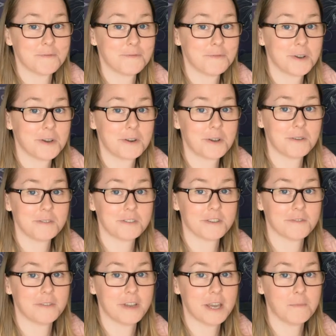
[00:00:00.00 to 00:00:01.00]
photos
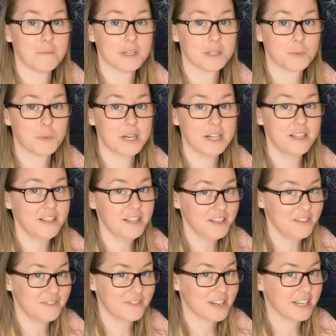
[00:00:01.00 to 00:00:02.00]
of him as well
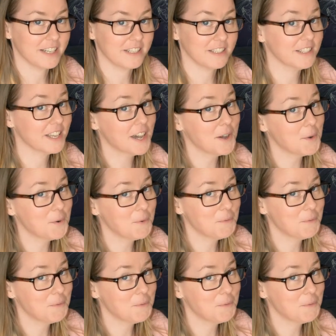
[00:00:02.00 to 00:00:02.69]
right now.